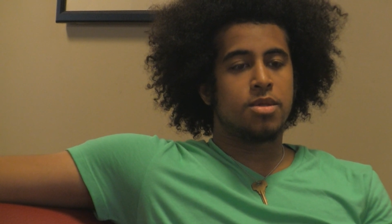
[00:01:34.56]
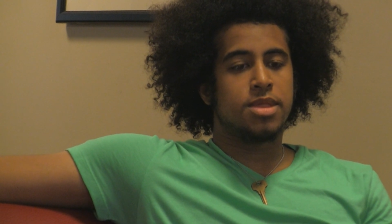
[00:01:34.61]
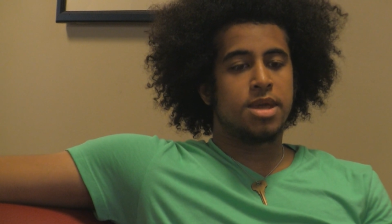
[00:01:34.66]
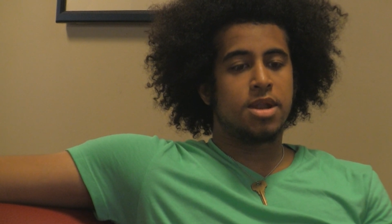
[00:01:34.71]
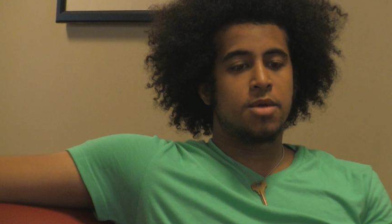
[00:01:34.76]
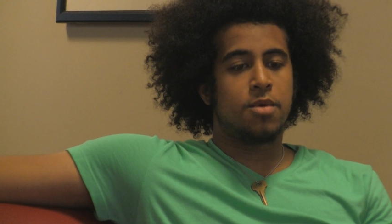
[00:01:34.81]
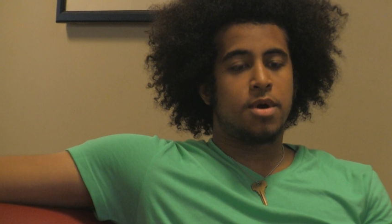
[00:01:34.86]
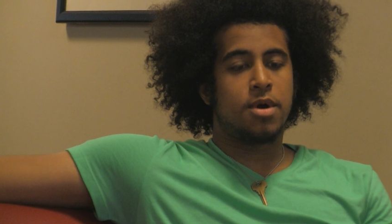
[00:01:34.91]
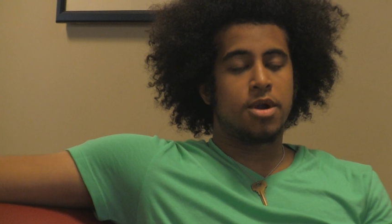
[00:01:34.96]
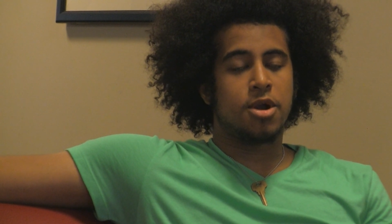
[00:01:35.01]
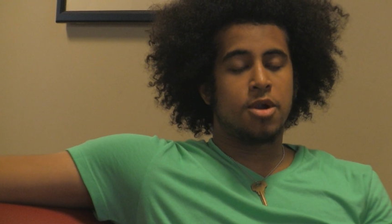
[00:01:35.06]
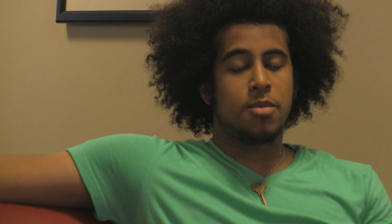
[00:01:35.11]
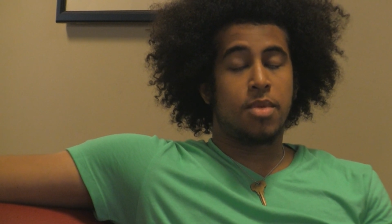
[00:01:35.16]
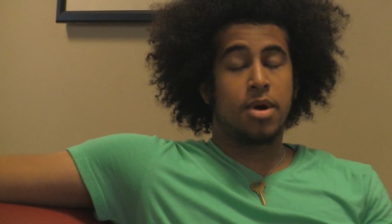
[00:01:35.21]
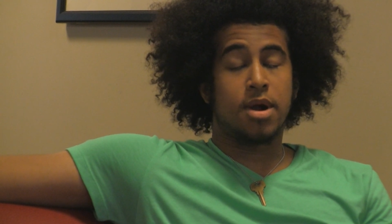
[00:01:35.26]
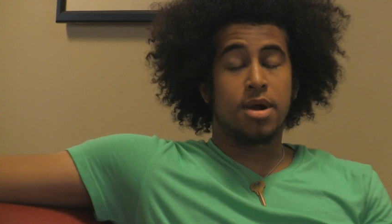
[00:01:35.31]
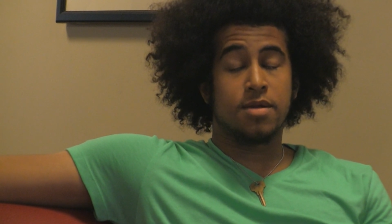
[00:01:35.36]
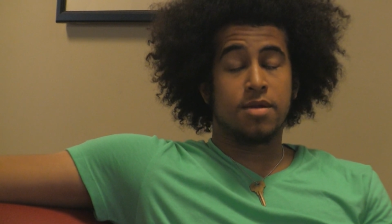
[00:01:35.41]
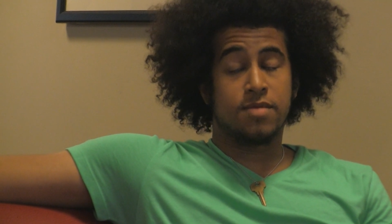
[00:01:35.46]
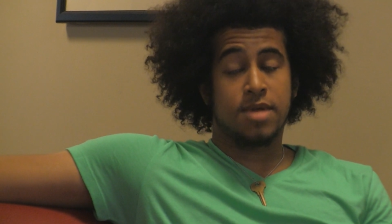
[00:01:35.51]
don't want her a
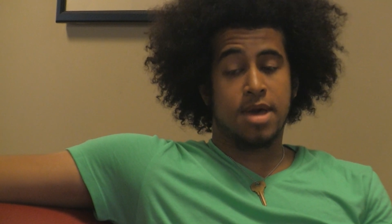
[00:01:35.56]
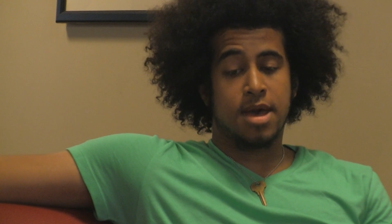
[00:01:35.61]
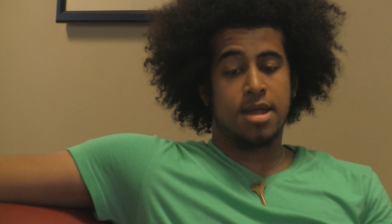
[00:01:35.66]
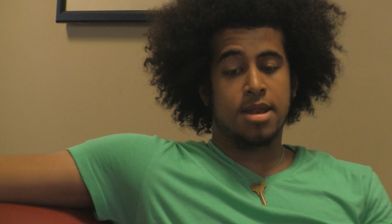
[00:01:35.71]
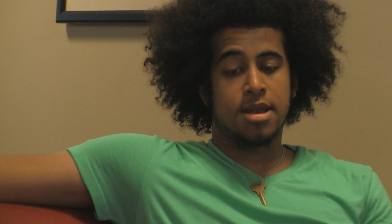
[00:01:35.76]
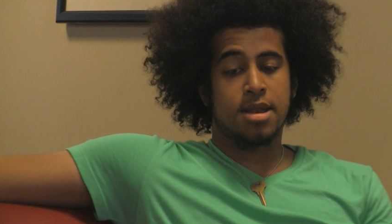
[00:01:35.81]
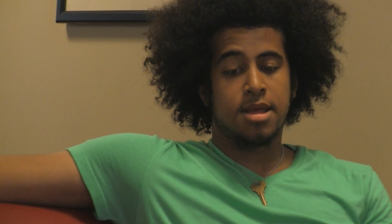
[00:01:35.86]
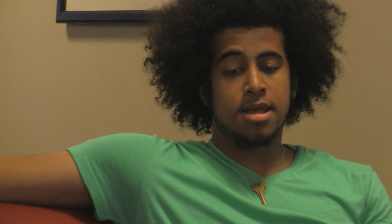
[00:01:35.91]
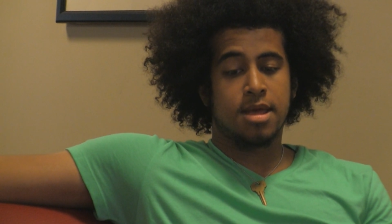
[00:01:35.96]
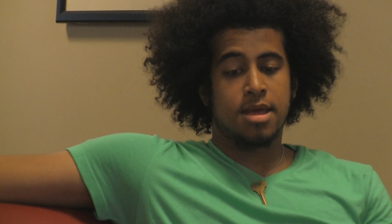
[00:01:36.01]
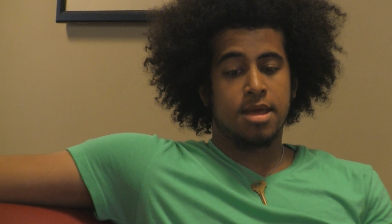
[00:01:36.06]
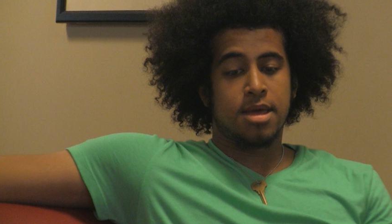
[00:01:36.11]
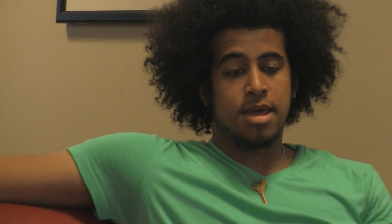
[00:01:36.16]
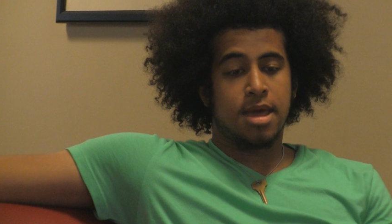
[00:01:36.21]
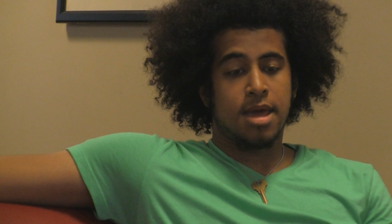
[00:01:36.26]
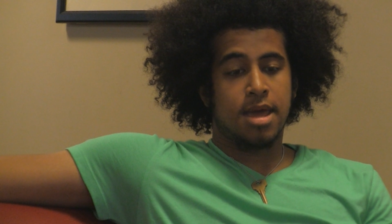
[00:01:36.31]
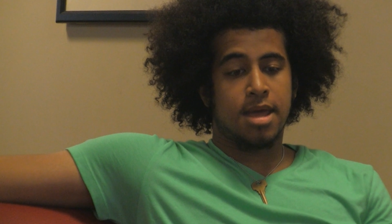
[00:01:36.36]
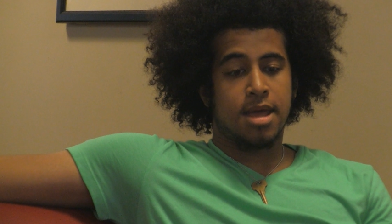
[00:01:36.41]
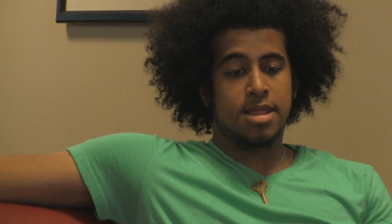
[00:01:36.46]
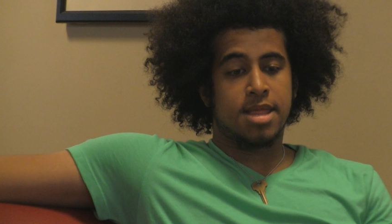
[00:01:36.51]
part of that.
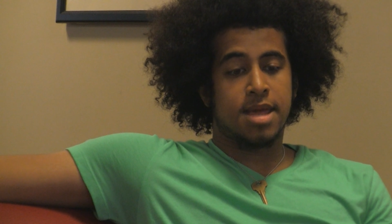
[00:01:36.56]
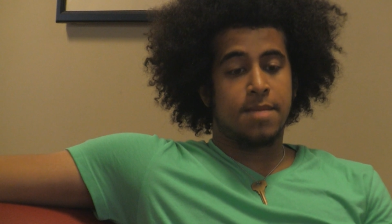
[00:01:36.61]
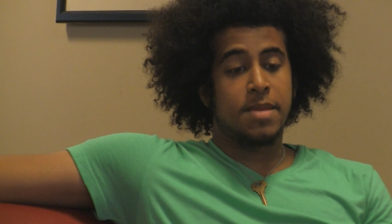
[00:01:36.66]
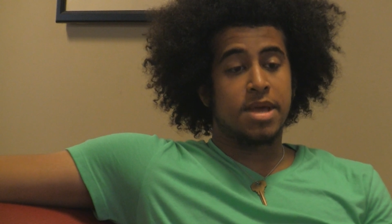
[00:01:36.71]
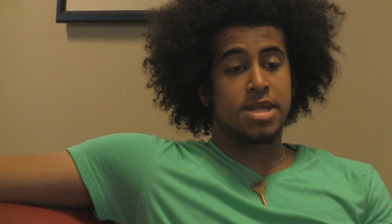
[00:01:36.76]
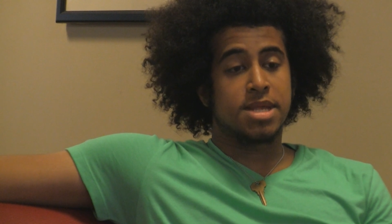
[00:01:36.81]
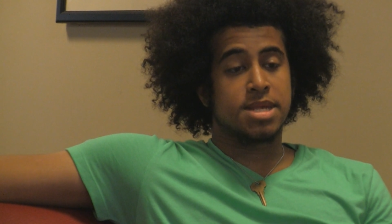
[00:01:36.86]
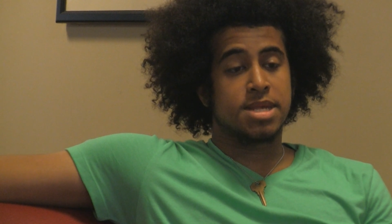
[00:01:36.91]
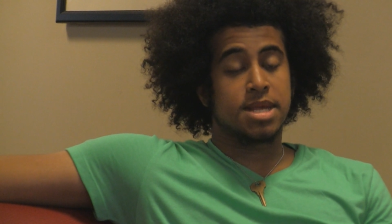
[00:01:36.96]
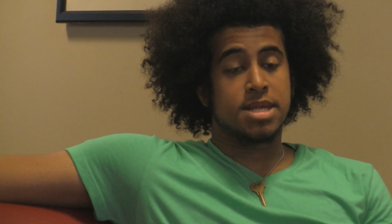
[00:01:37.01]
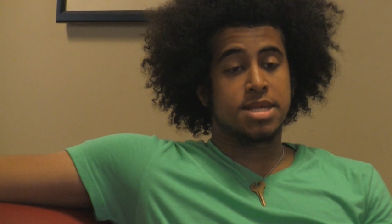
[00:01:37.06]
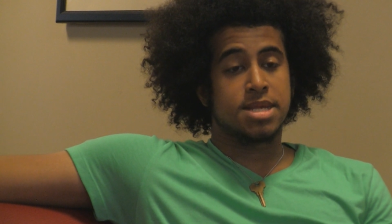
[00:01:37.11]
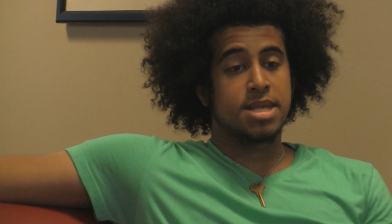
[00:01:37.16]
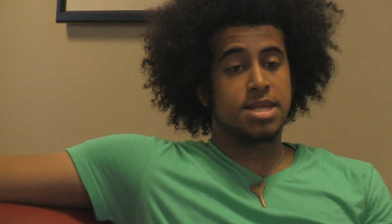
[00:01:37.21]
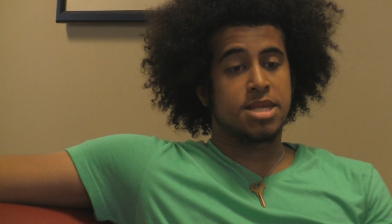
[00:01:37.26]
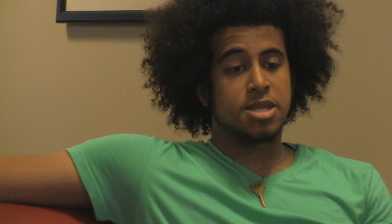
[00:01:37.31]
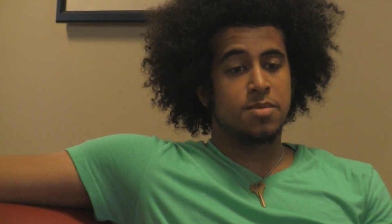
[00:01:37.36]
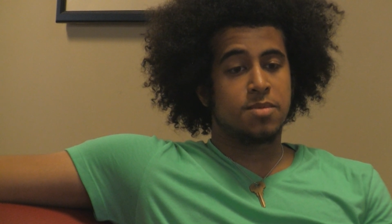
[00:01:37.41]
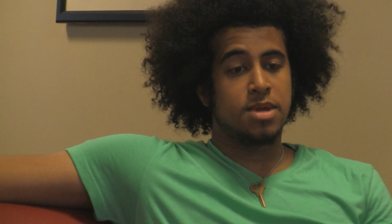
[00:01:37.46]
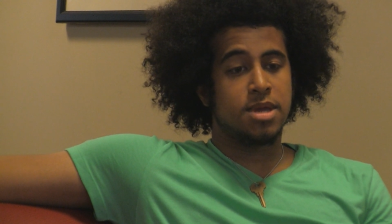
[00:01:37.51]
And that makes
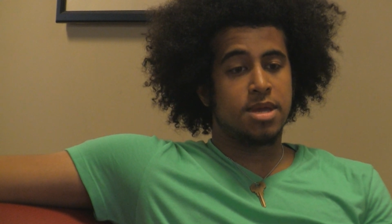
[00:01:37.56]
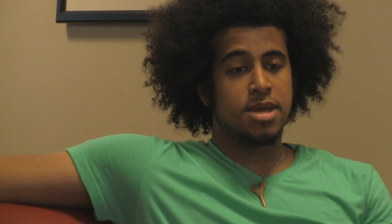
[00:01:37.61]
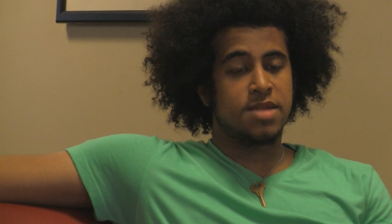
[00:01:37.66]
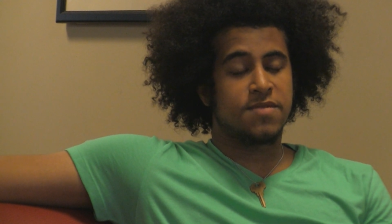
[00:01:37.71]
sense to me,